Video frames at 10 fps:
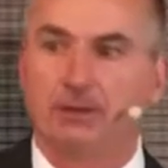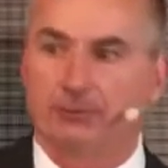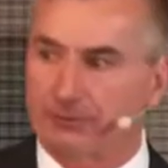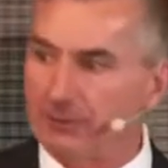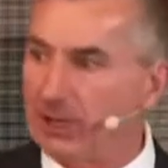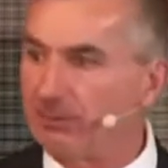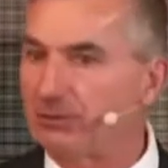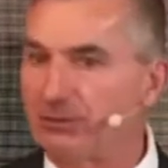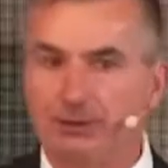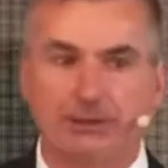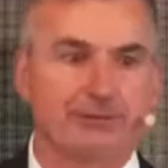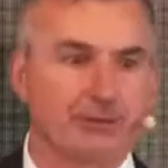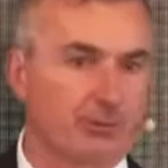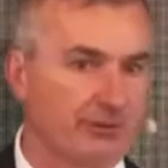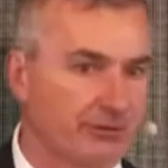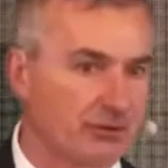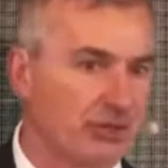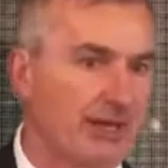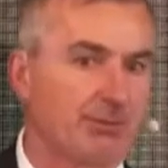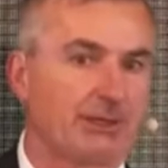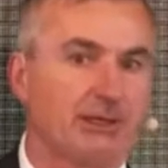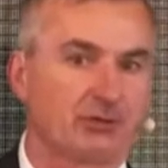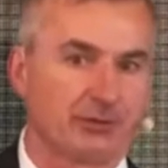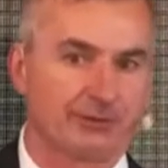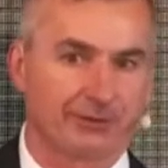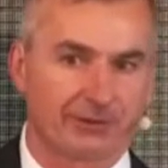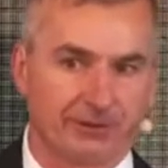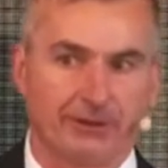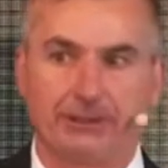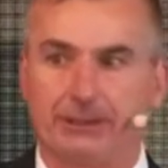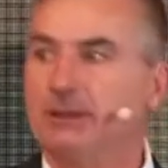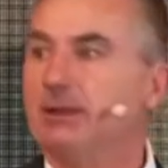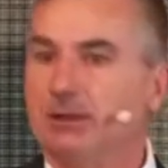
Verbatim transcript: So it's an opportunity for precision application of fertility,